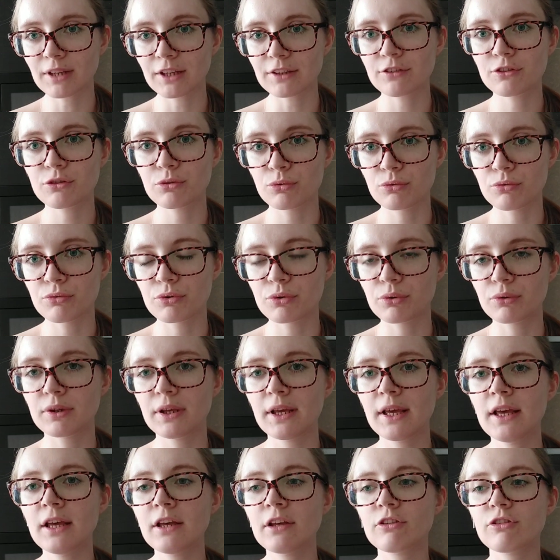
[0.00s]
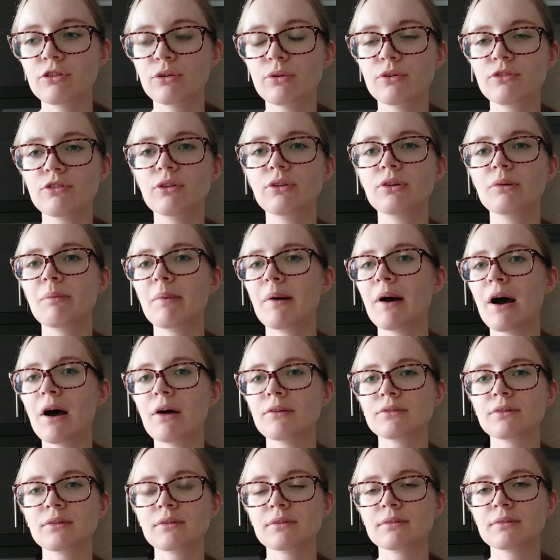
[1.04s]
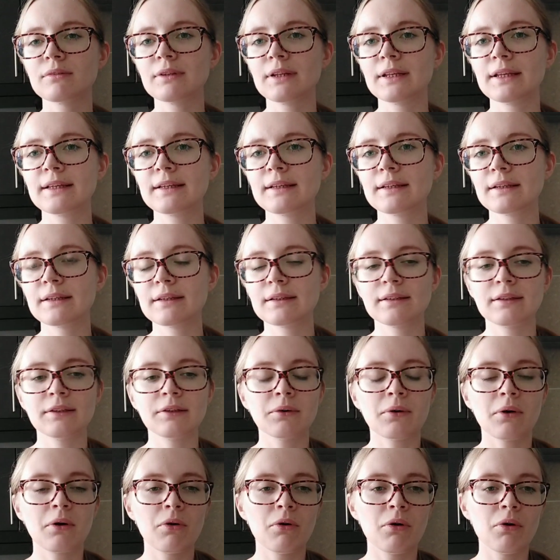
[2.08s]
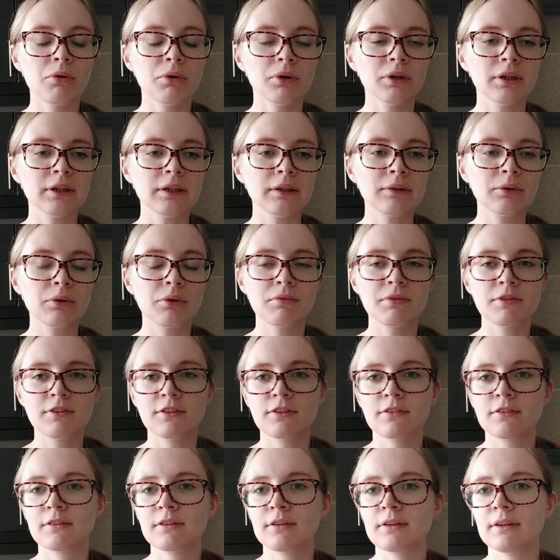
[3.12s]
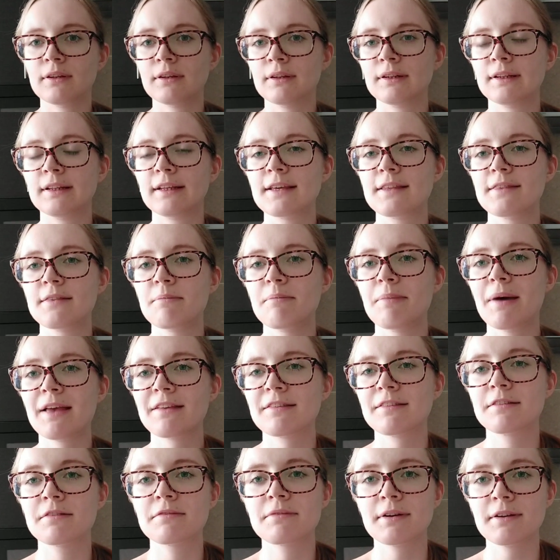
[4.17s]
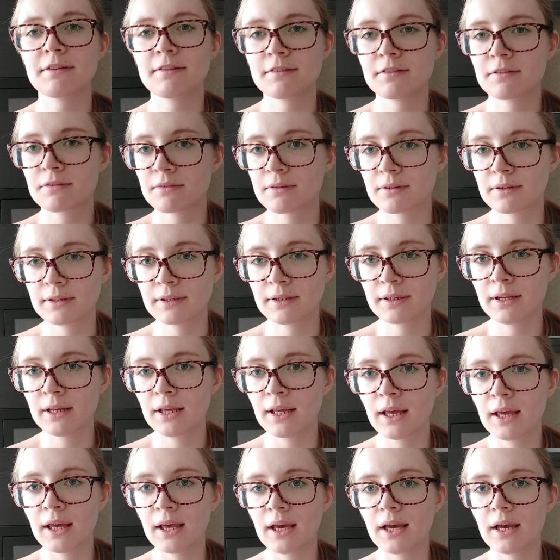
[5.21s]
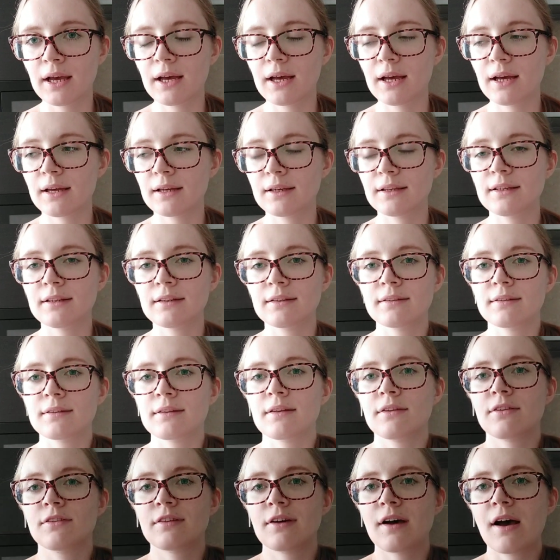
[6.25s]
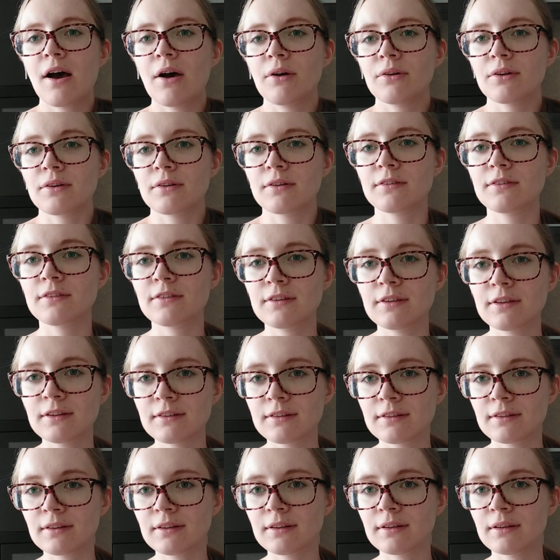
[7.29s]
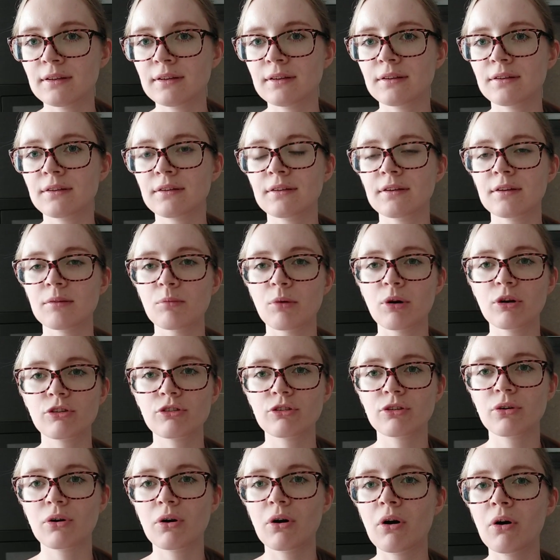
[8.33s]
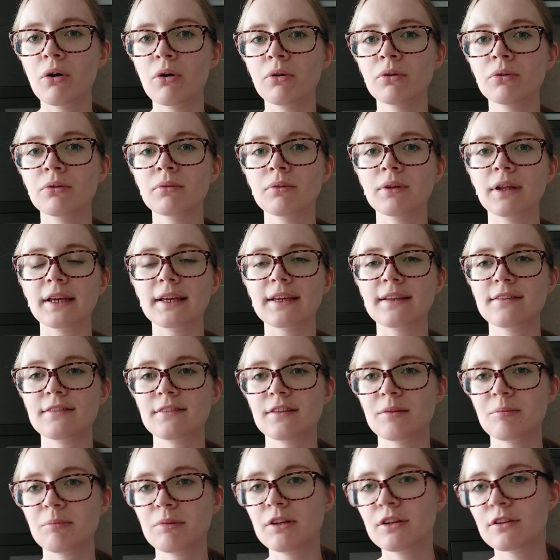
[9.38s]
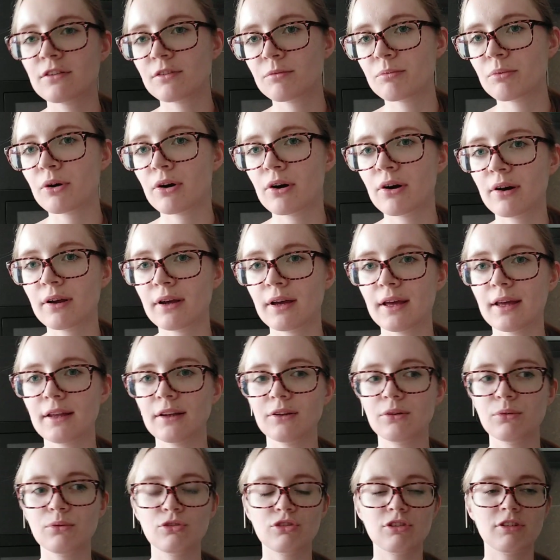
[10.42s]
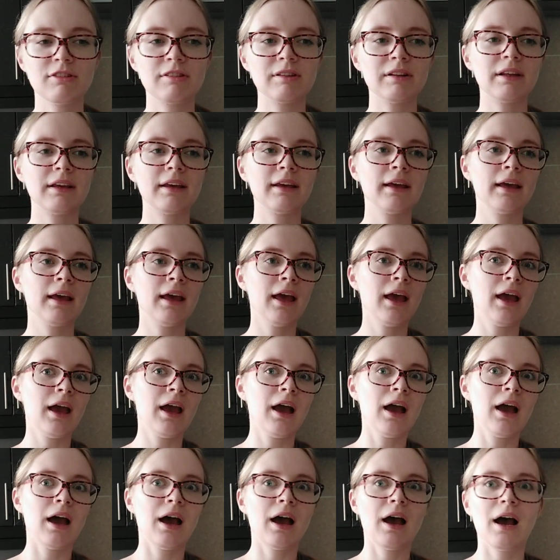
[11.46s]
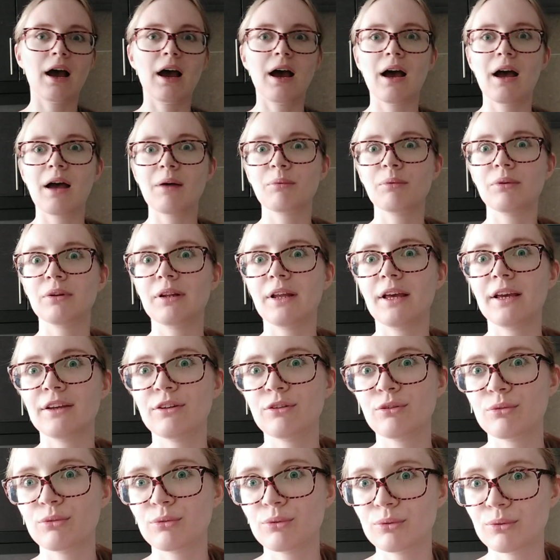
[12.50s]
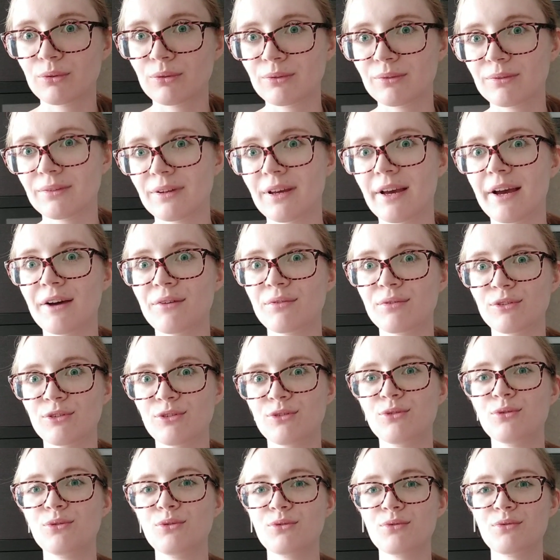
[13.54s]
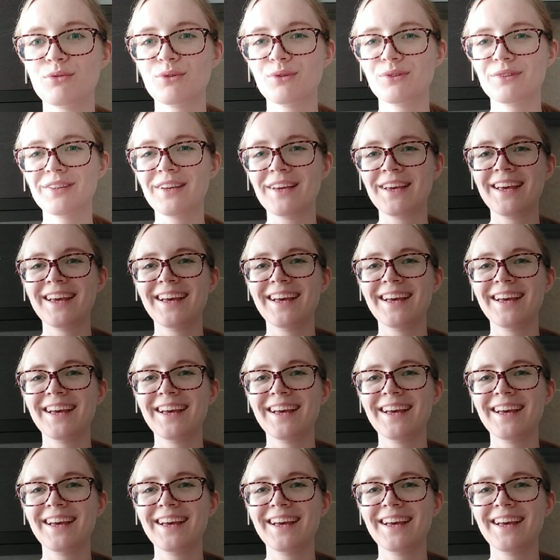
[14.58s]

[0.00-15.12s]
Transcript: a stewed fruit. So it's not about like you're visiting like the best restaurant in the town, in the city, in Moscow, like in St. Petersburg, and you just like, I would like to have a stewed fruit.